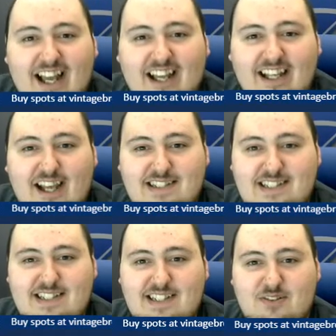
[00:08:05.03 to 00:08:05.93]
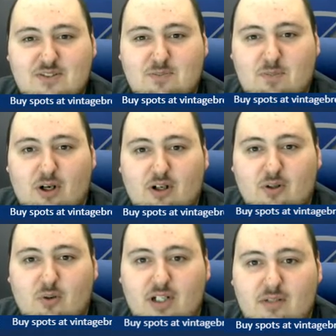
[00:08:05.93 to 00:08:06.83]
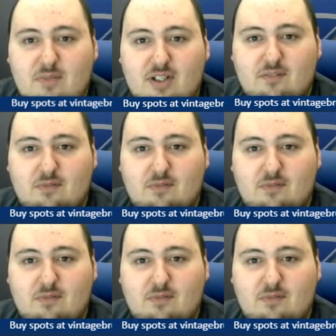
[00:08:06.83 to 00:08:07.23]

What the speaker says: I got to Dino's bar quite a bit